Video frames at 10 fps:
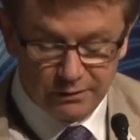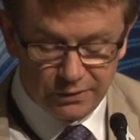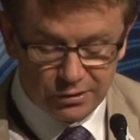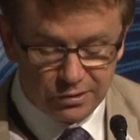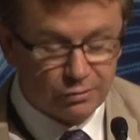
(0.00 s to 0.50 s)

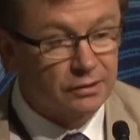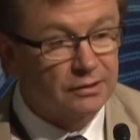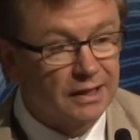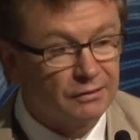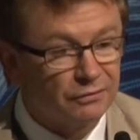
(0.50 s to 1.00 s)
for
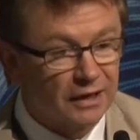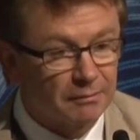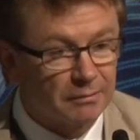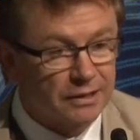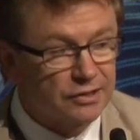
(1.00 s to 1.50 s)
children and
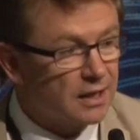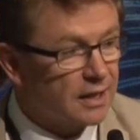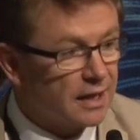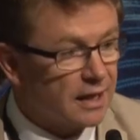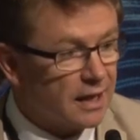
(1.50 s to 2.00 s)
families.
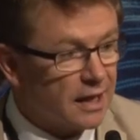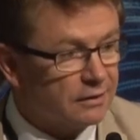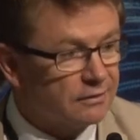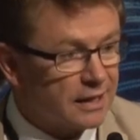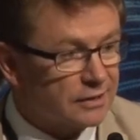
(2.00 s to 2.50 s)

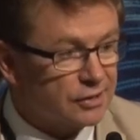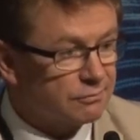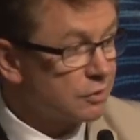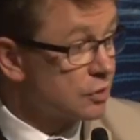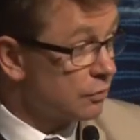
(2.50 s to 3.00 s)
And that
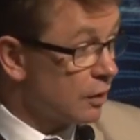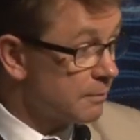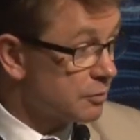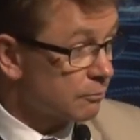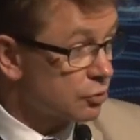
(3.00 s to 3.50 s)

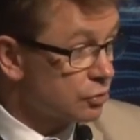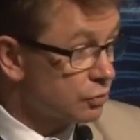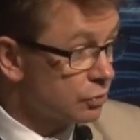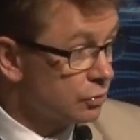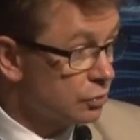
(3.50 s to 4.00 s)
describes, I'm
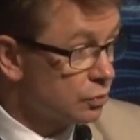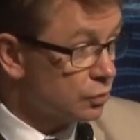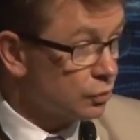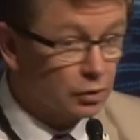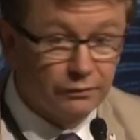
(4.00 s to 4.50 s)
sure,
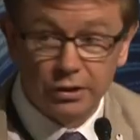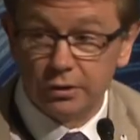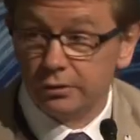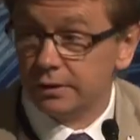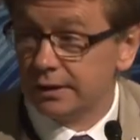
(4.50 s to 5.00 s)
all of
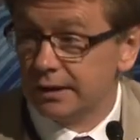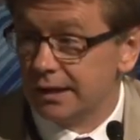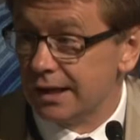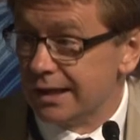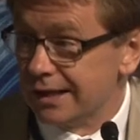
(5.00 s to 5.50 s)
you
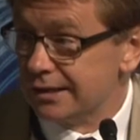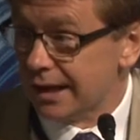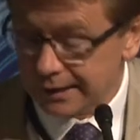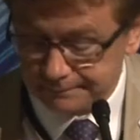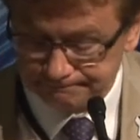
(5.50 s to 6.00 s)
in here
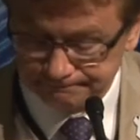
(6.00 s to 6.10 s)
today.